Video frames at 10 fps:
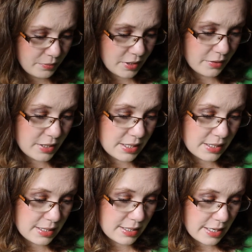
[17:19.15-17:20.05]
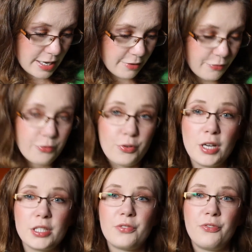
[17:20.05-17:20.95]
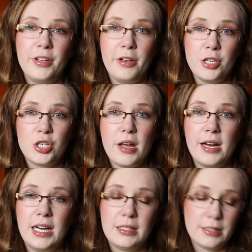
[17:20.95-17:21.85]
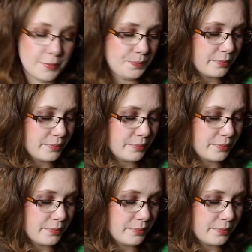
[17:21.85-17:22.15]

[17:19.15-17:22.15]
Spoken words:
This is a frost finish, and